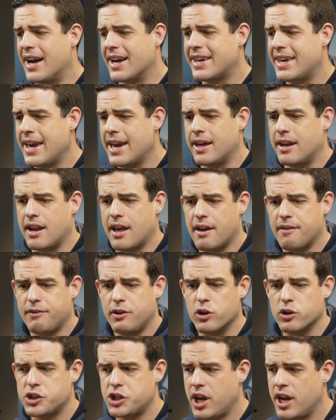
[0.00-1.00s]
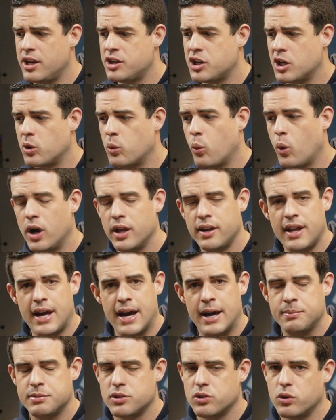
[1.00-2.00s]
Again, if you're changing one to
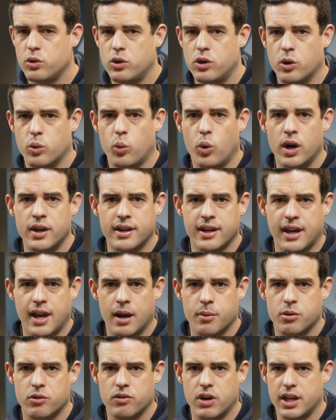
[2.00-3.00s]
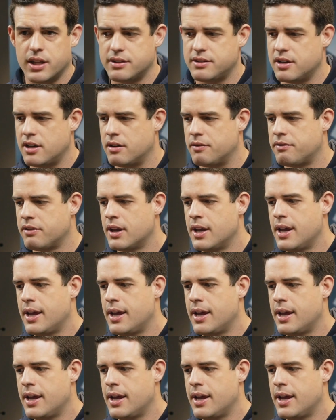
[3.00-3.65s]
absolute or one to camera relative